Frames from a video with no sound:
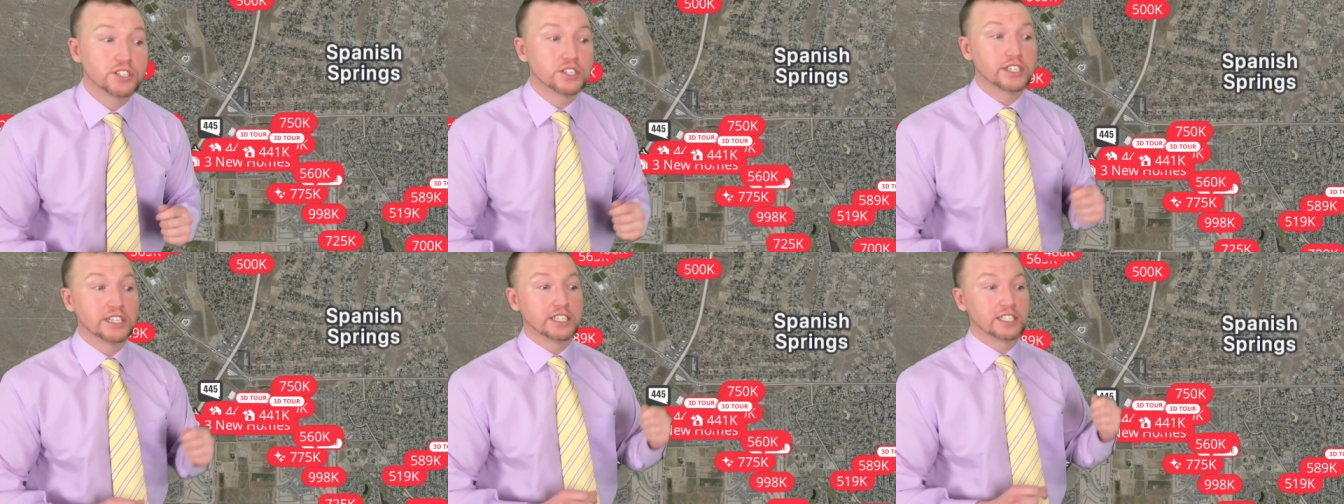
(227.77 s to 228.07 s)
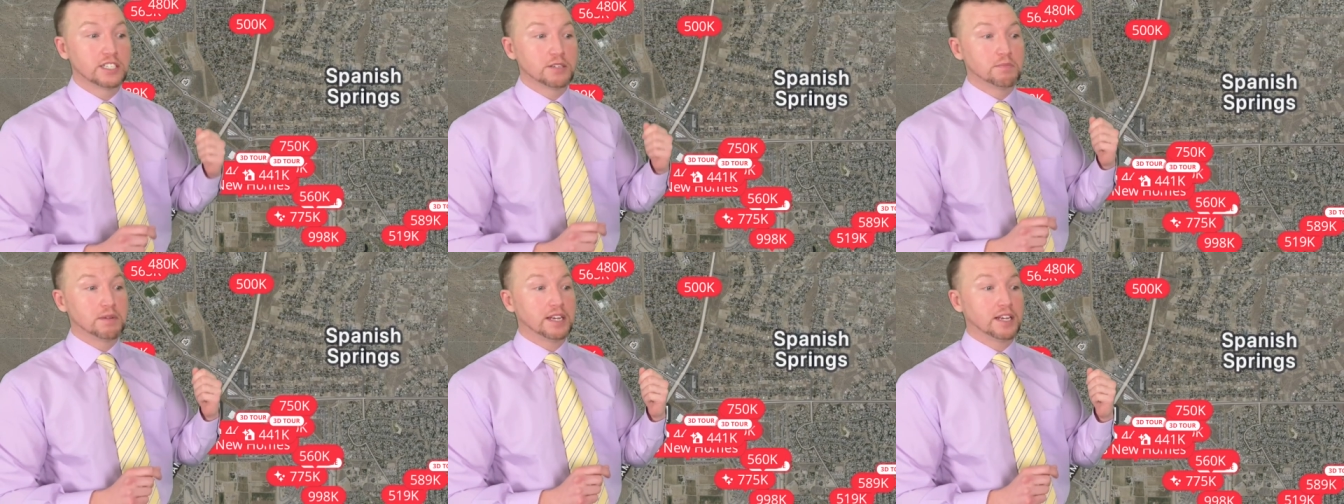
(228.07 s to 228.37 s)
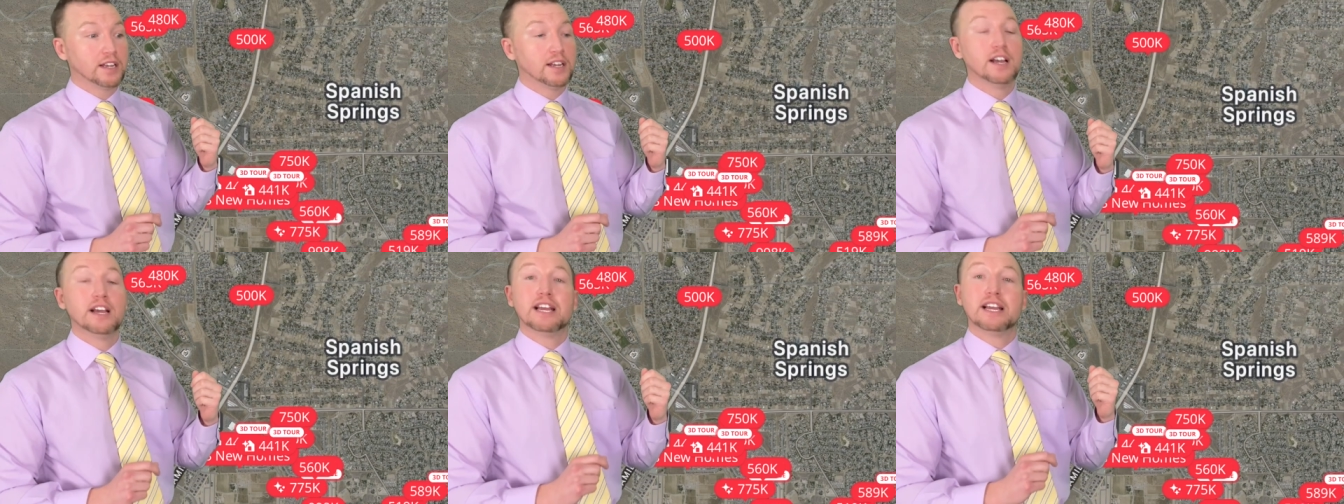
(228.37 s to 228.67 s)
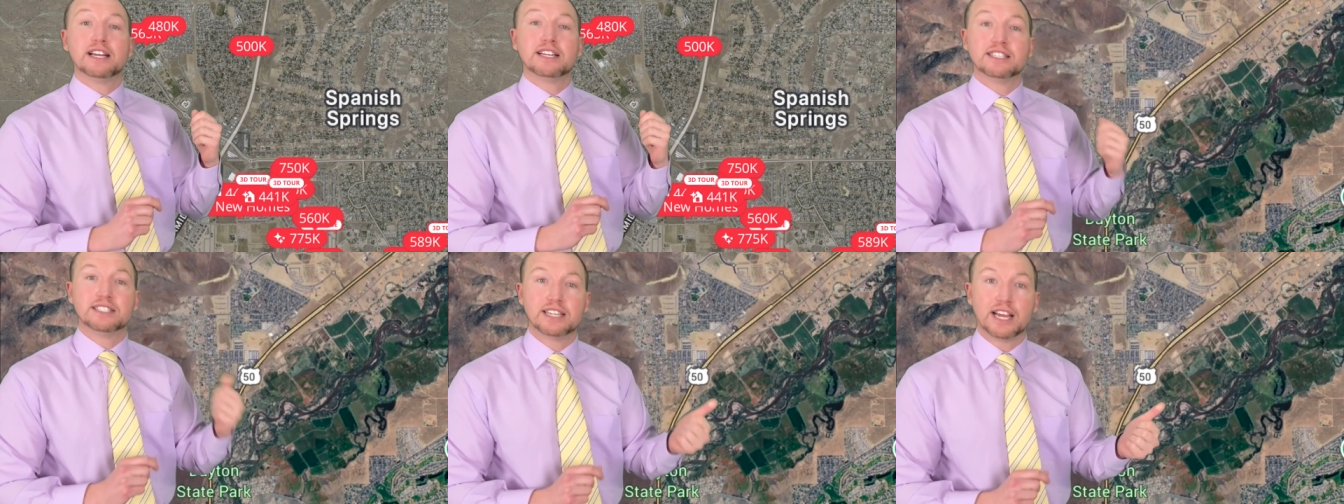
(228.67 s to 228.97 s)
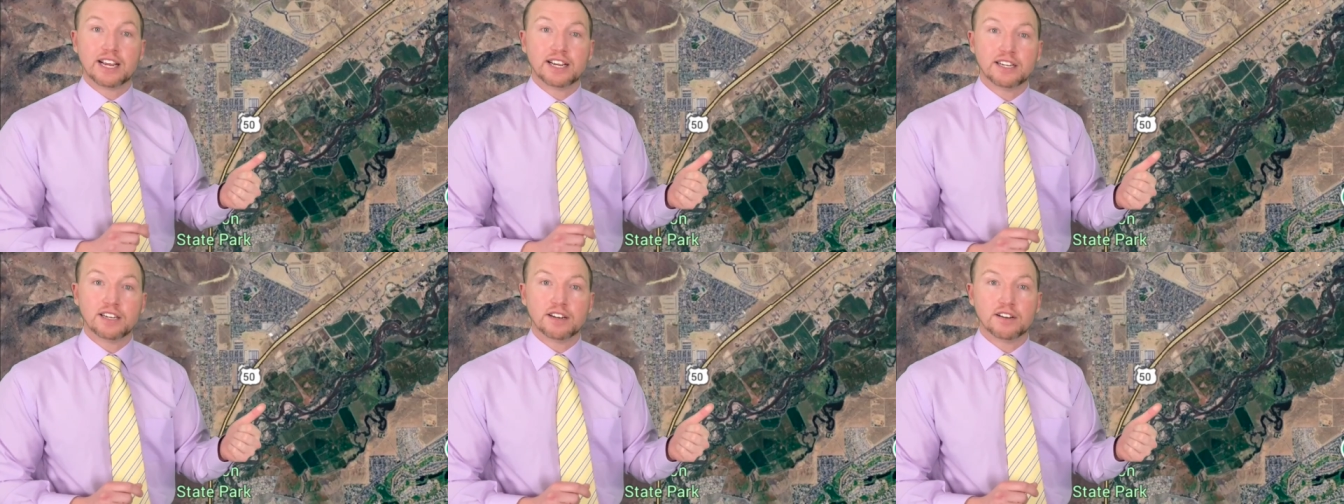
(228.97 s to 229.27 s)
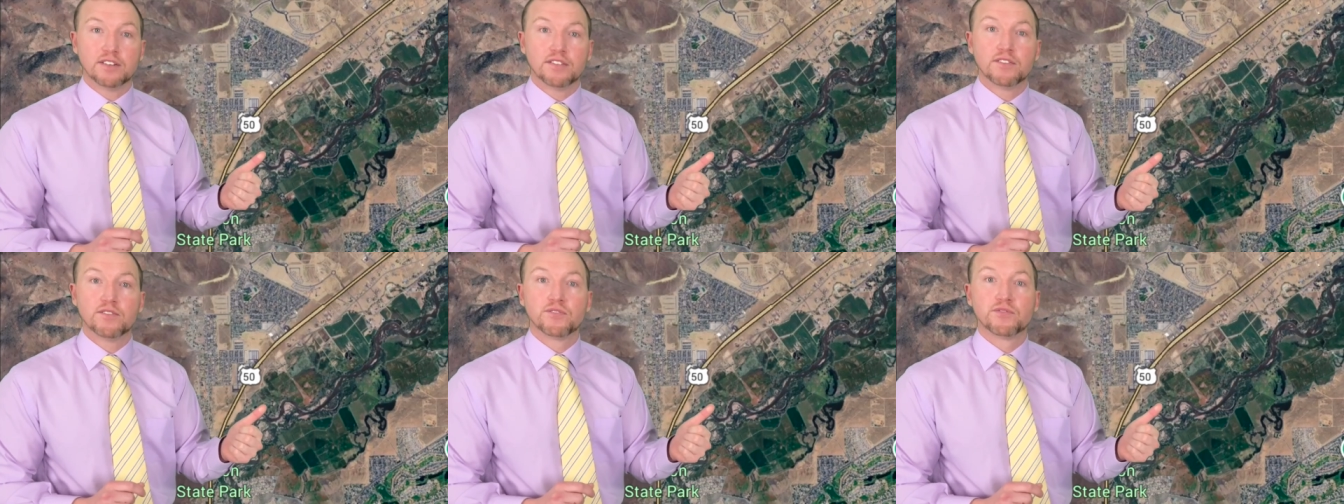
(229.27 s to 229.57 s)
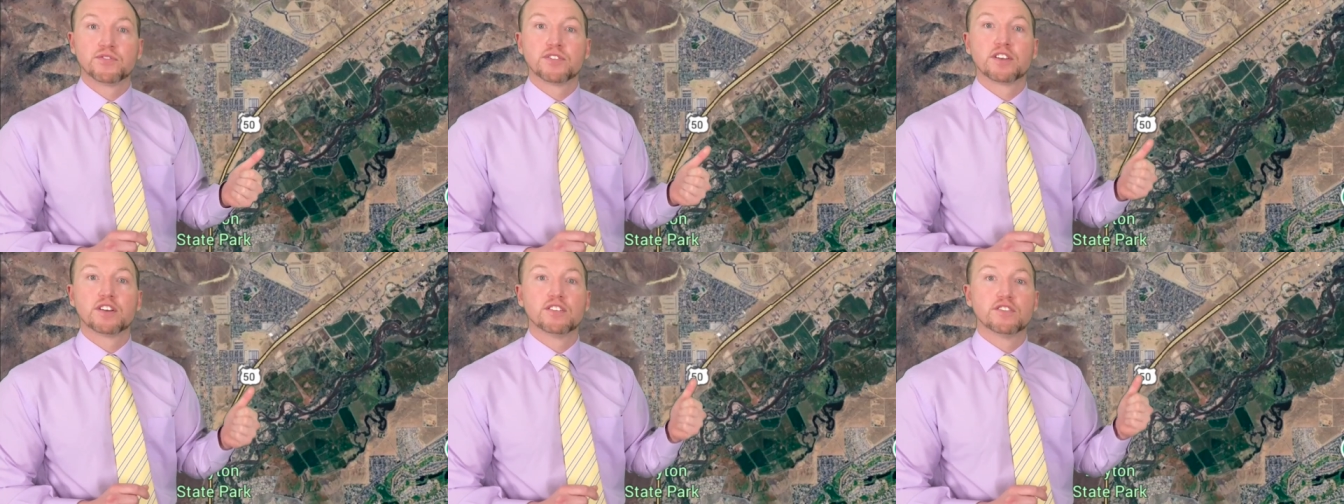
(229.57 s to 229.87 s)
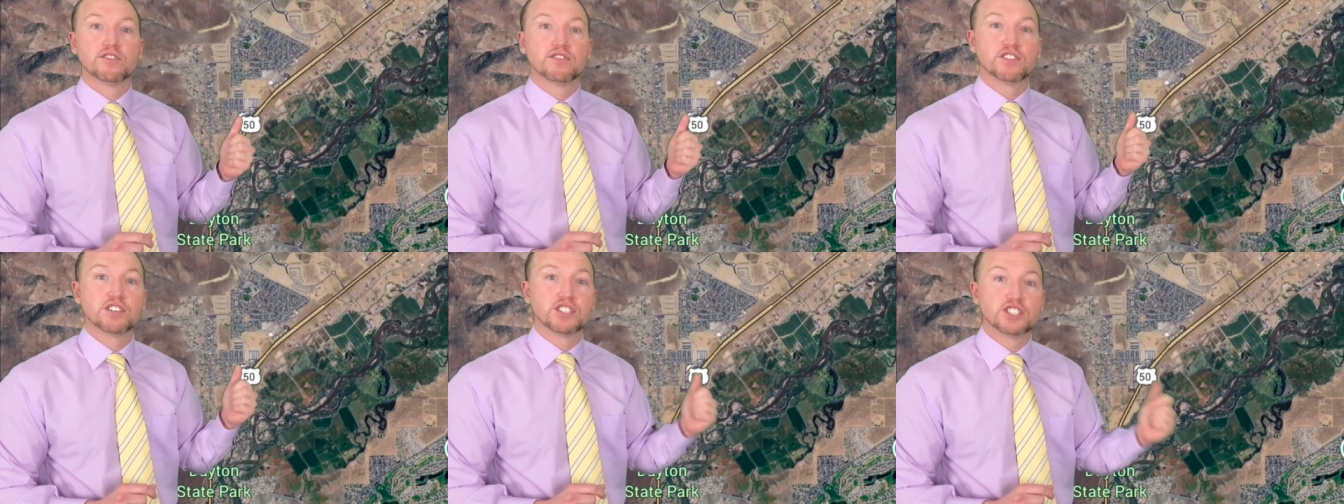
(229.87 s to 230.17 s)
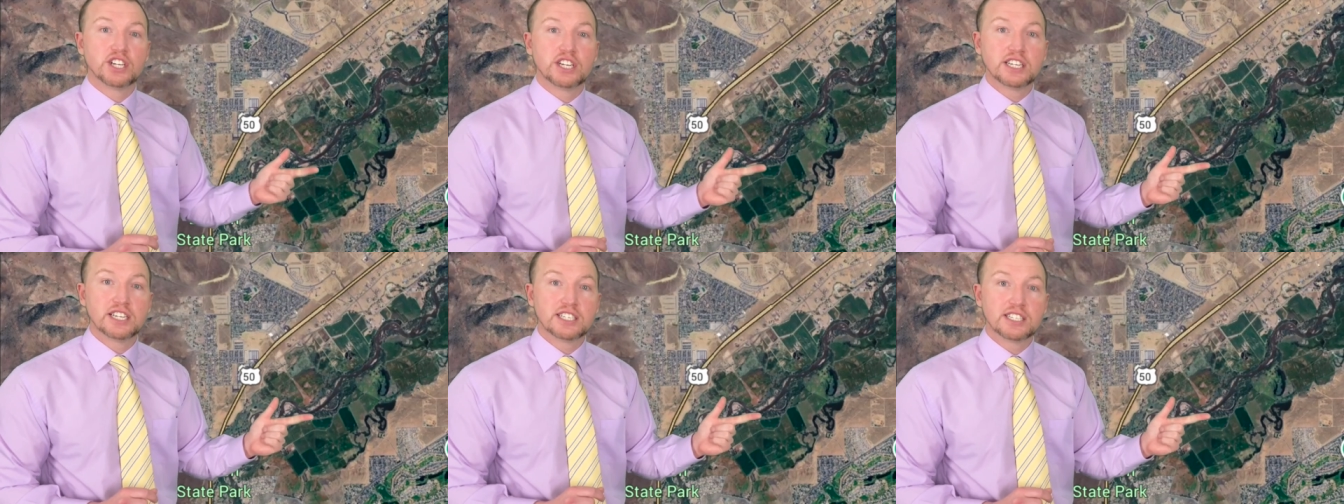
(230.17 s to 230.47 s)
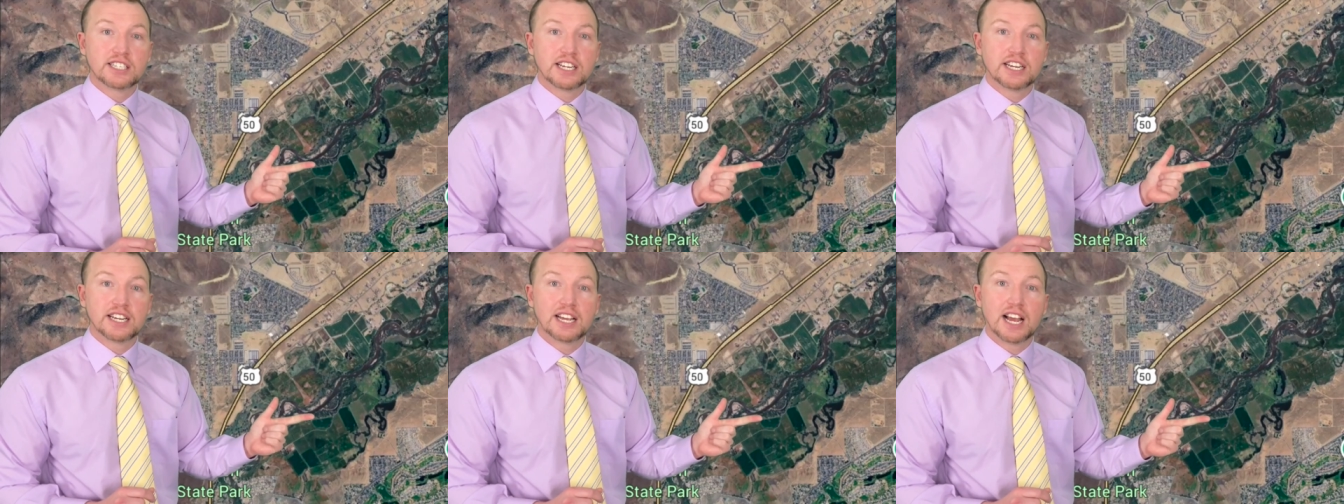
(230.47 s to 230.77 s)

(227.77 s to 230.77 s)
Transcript: you need to be in Dayton, Virginia City